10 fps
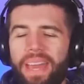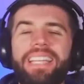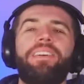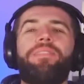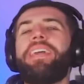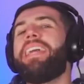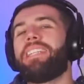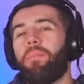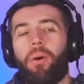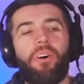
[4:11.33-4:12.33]
is it
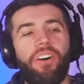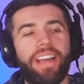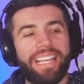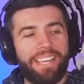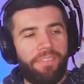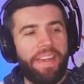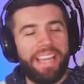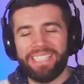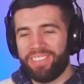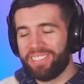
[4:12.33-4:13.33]
feasible? Is it
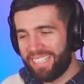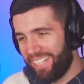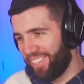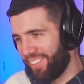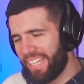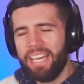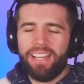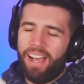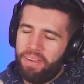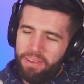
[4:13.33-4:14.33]
feasible to use?
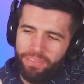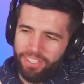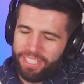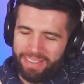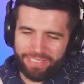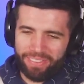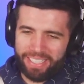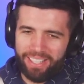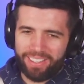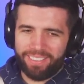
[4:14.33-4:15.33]
I mean, if foot chance, probably
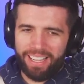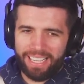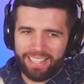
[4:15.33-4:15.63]
not, right?